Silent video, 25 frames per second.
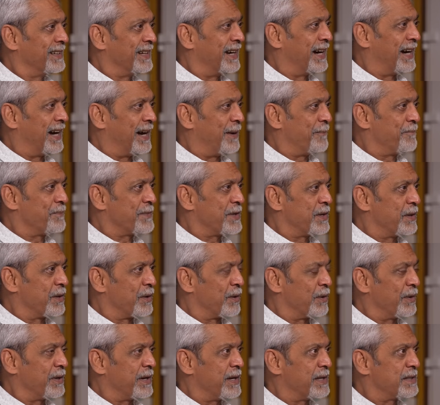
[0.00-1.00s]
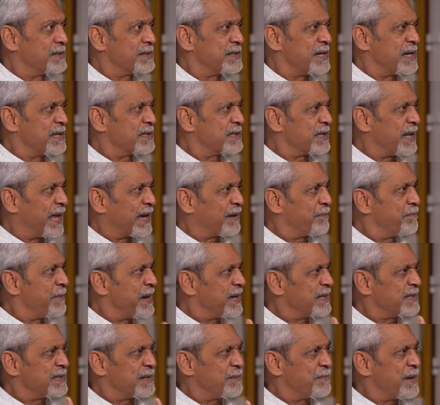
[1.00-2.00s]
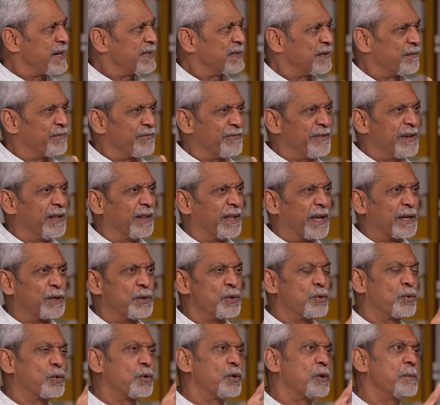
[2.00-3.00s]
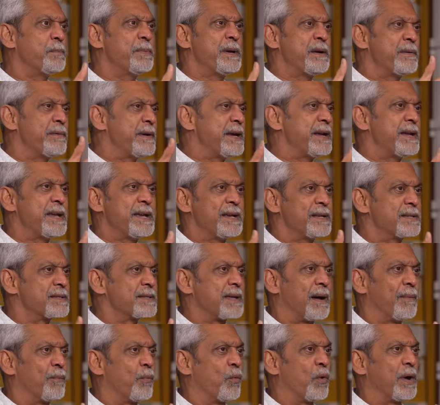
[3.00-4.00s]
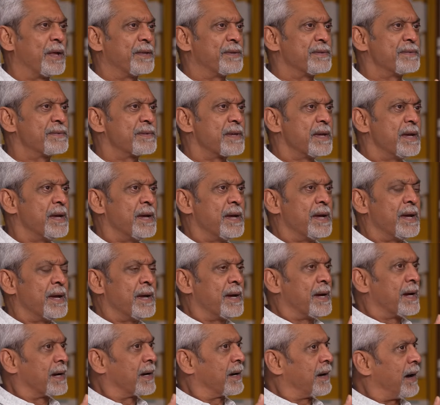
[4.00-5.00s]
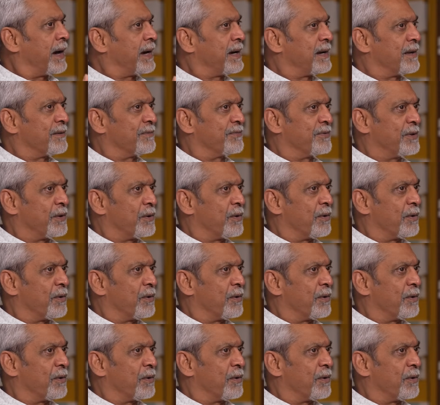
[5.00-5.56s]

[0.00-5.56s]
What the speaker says: It's like makes it feel like you could be reading someone's kind of,